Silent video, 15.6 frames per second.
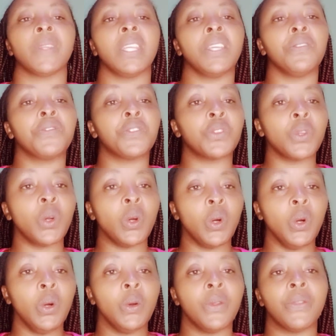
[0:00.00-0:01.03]
If
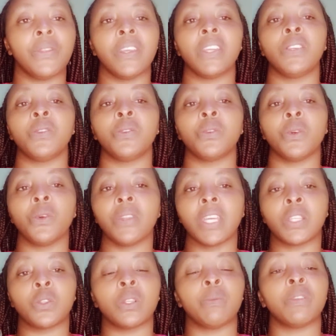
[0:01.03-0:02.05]
so, then you know
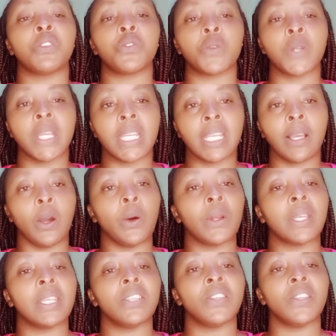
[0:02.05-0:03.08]
that you'll be trending
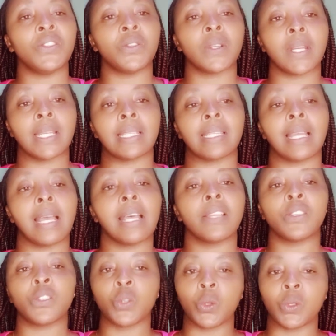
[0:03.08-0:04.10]
on dangerous
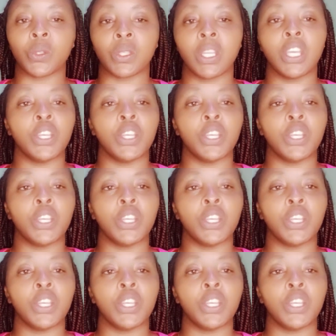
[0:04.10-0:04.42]
zone.